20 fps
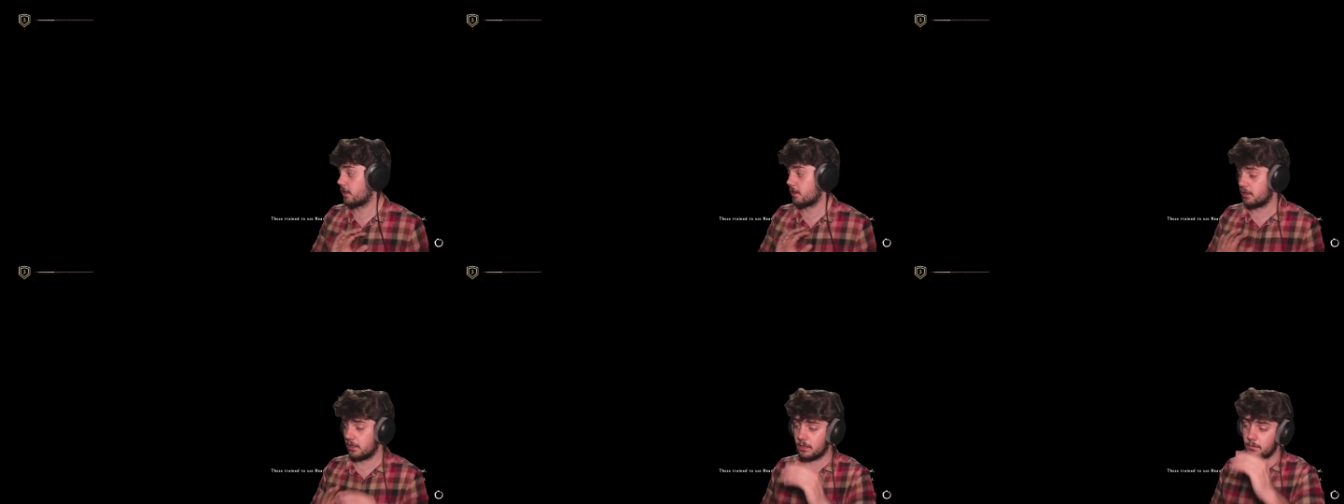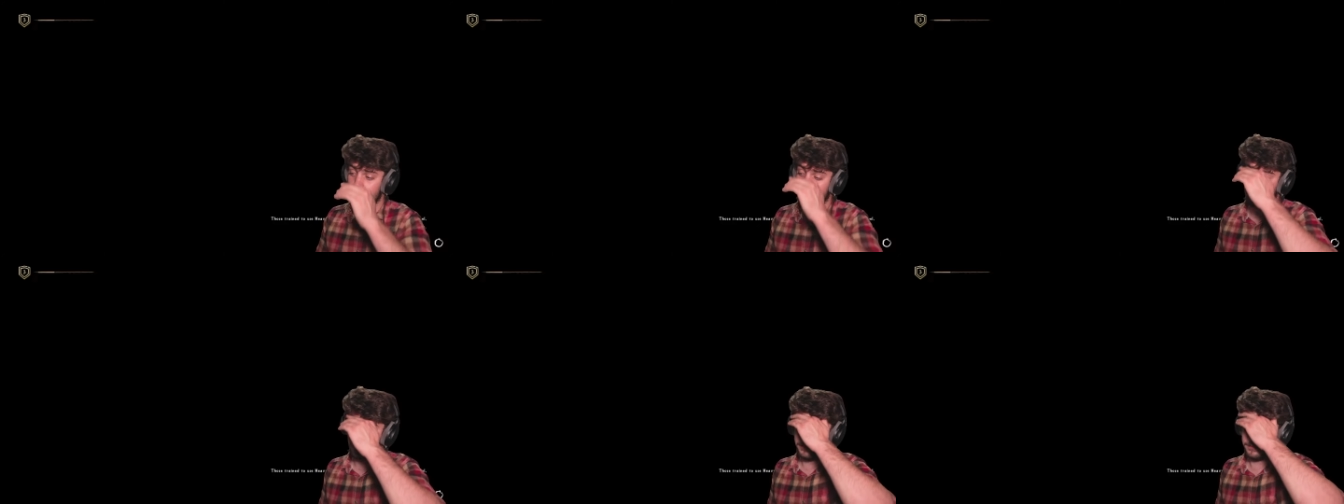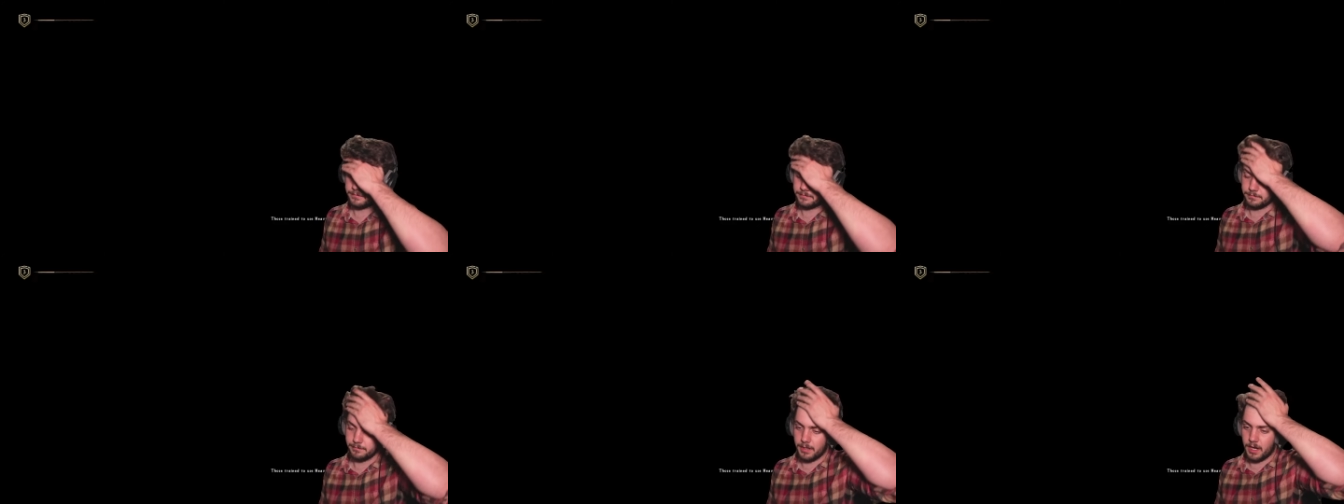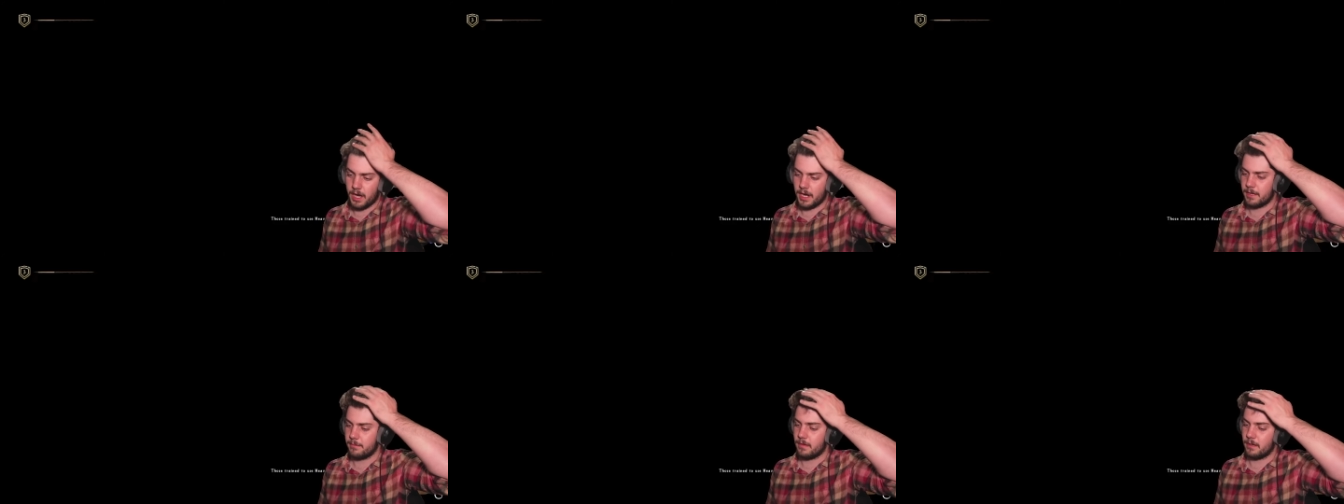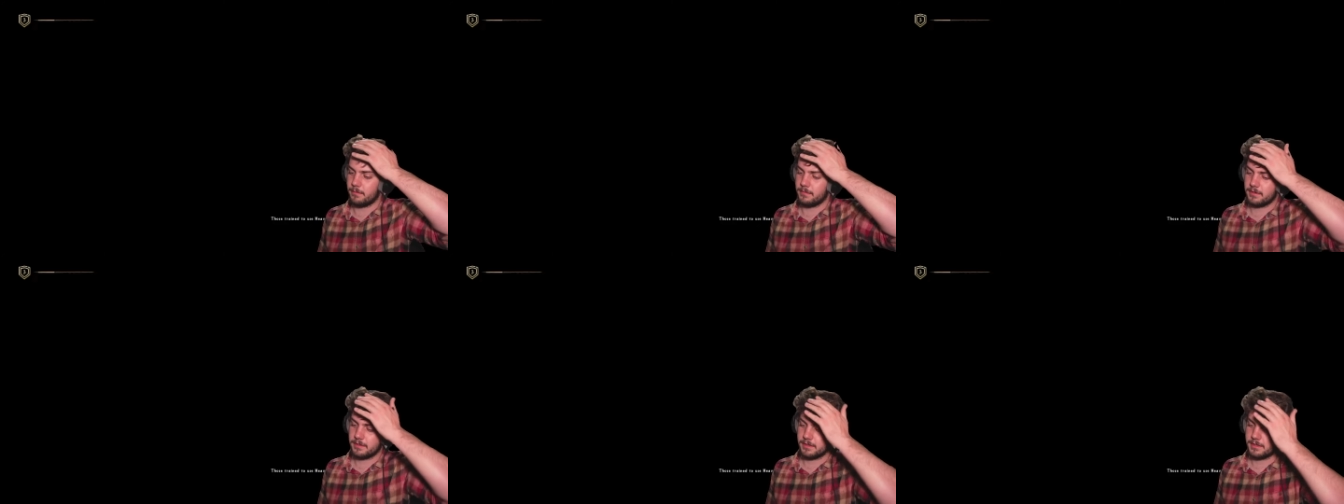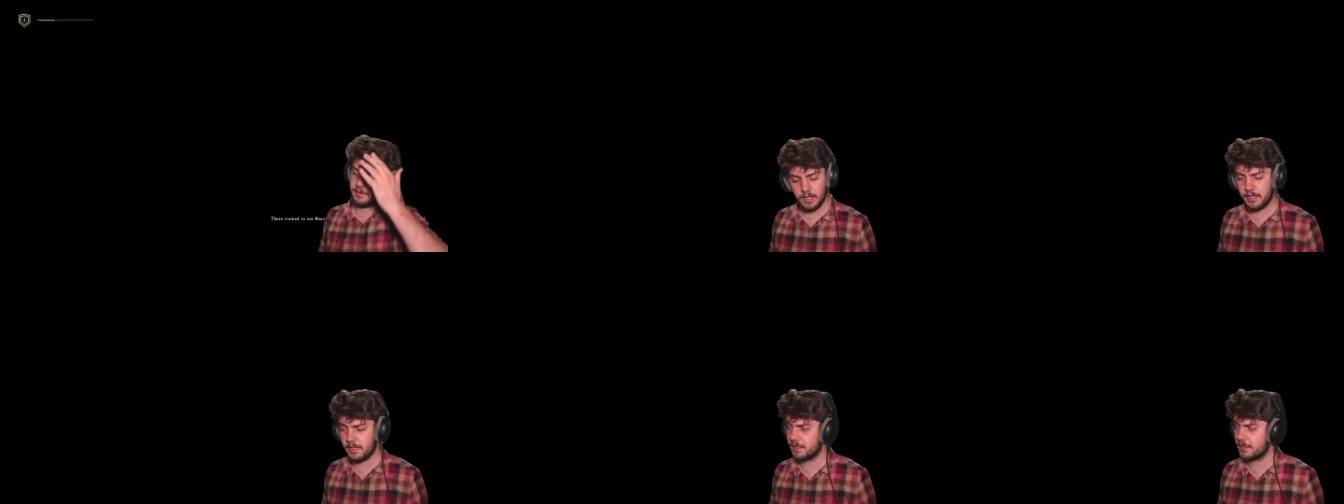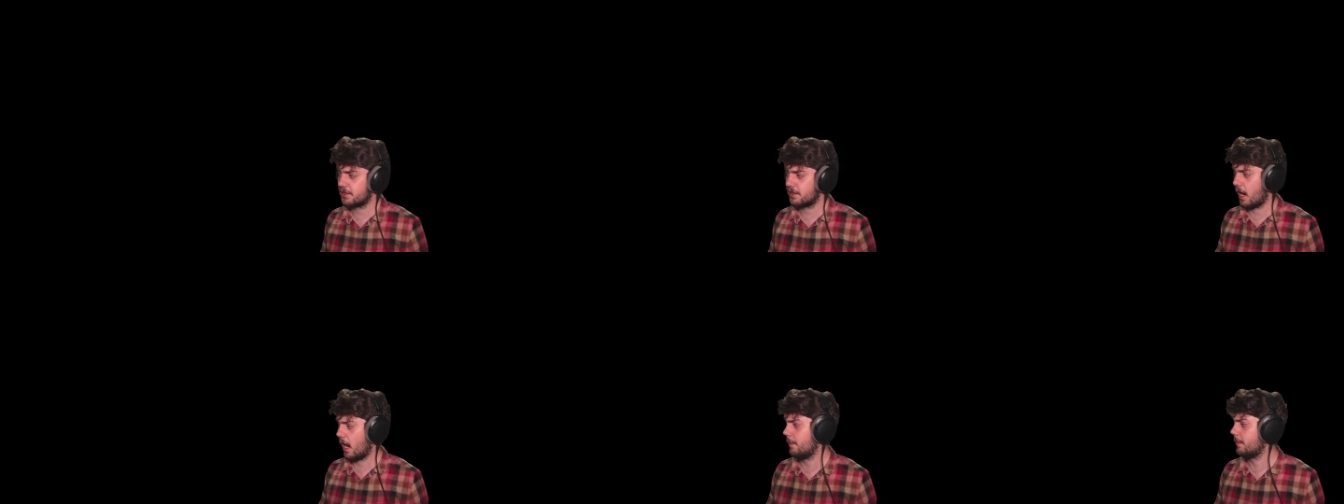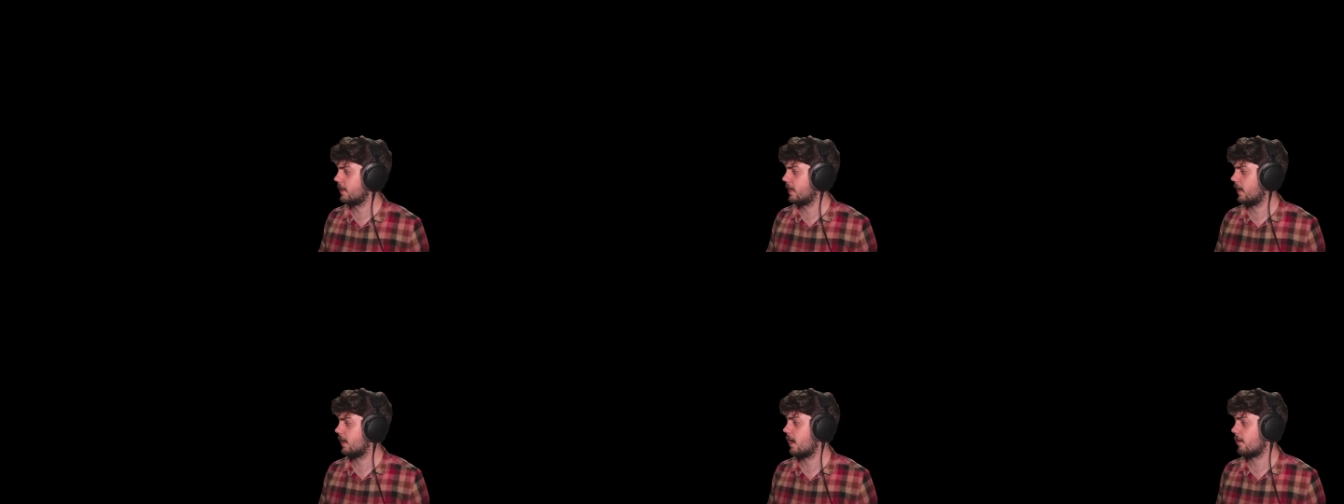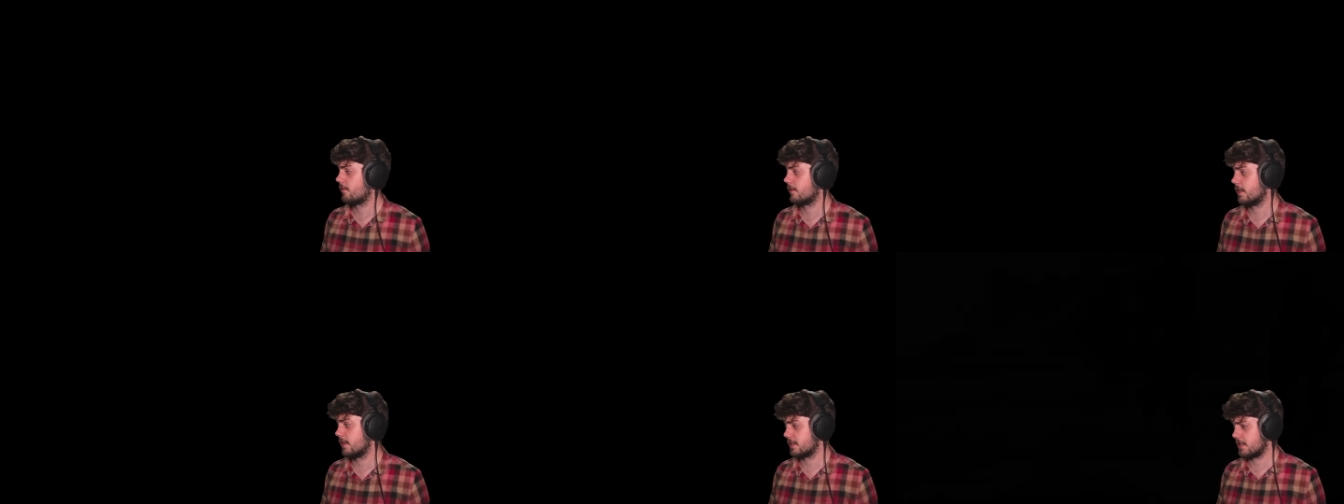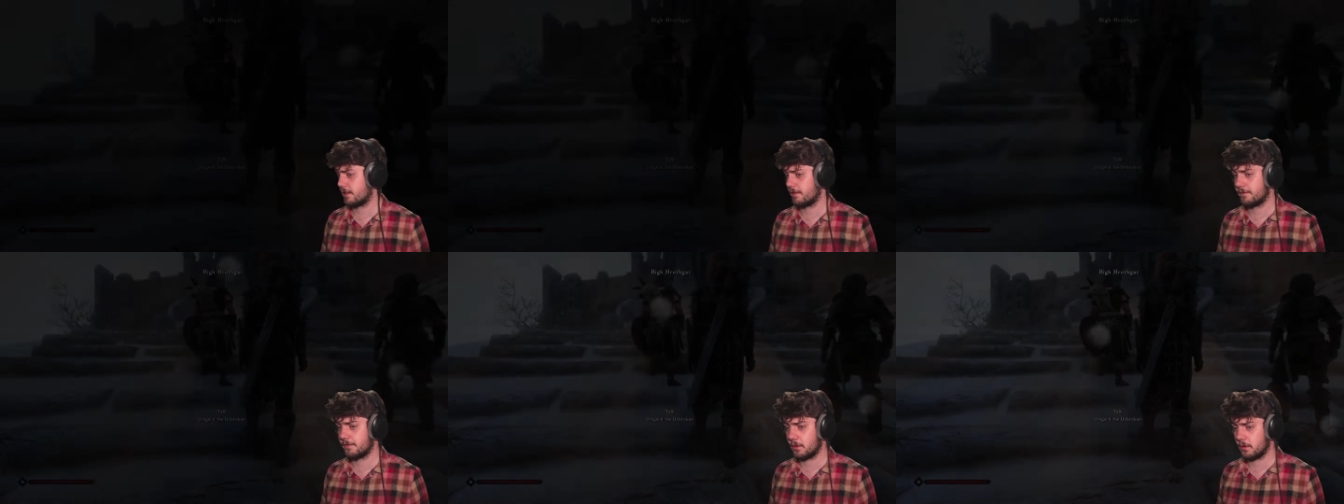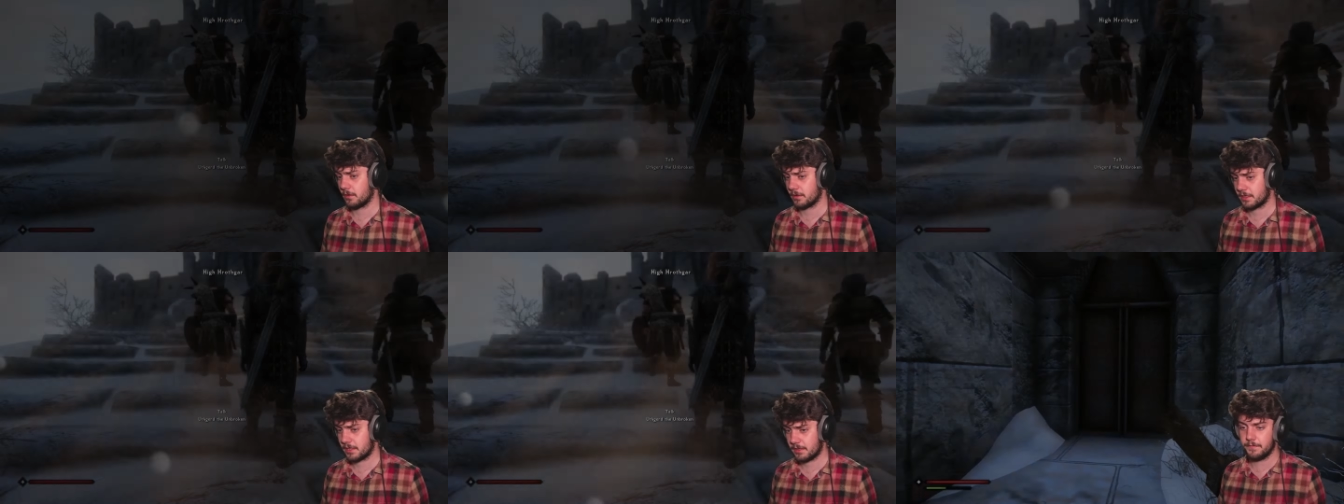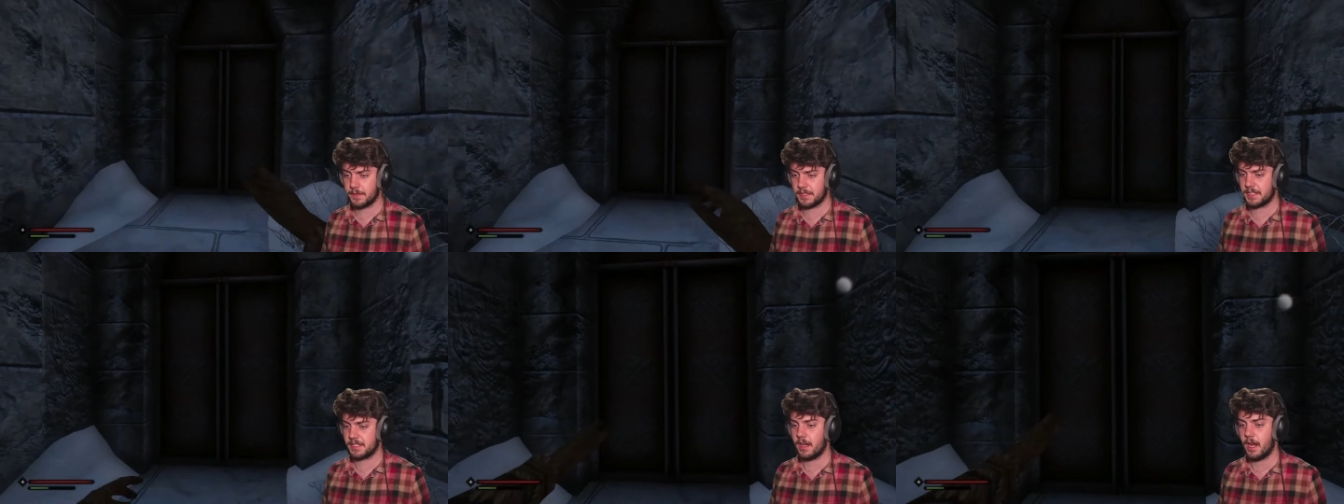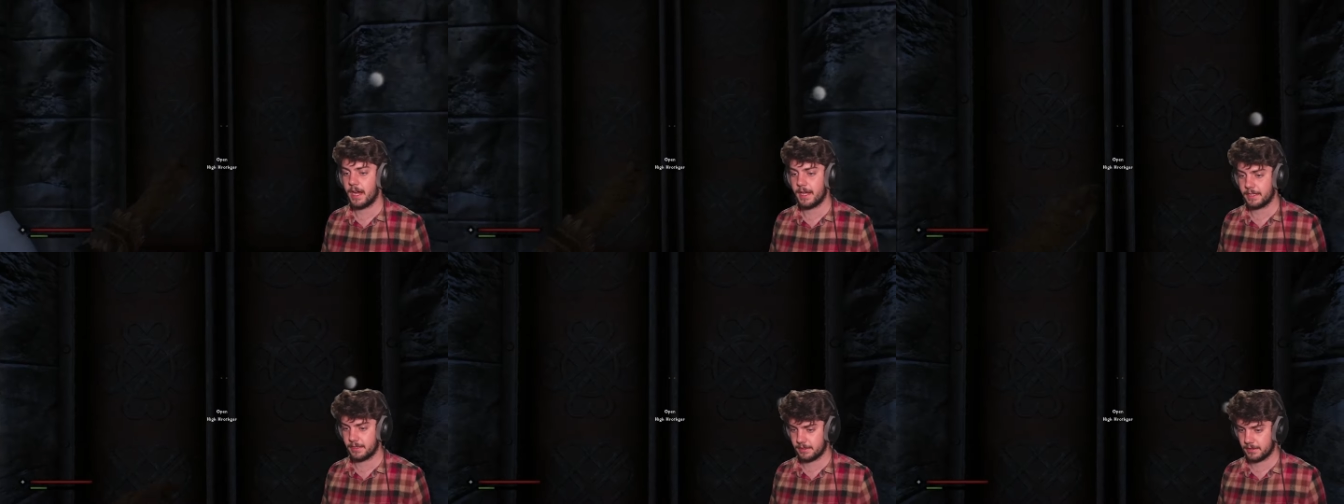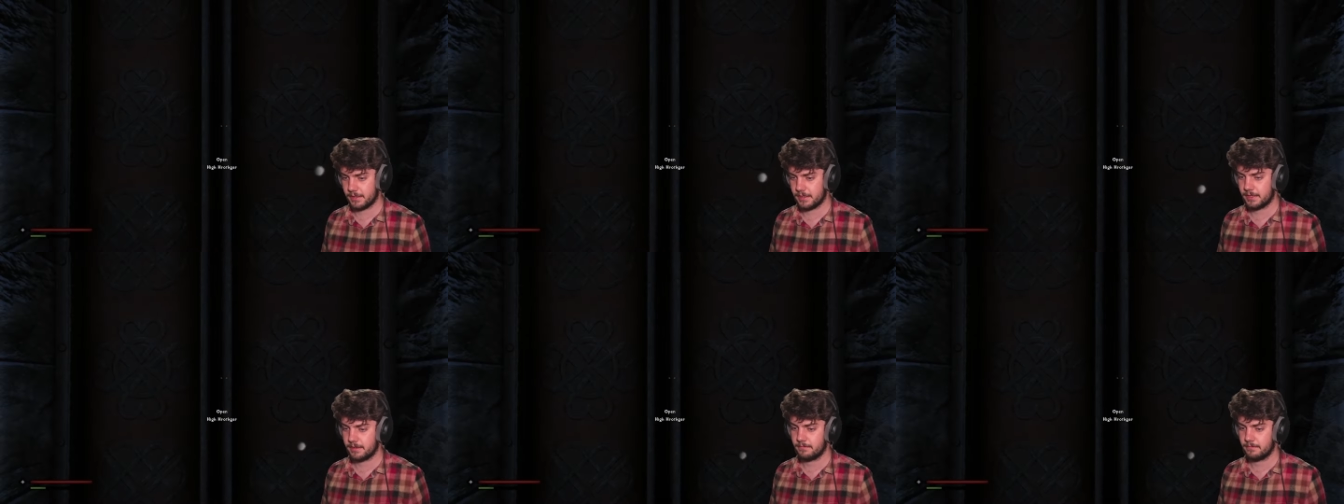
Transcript: a lot more party members, it is time to get Unrelenting Force for science.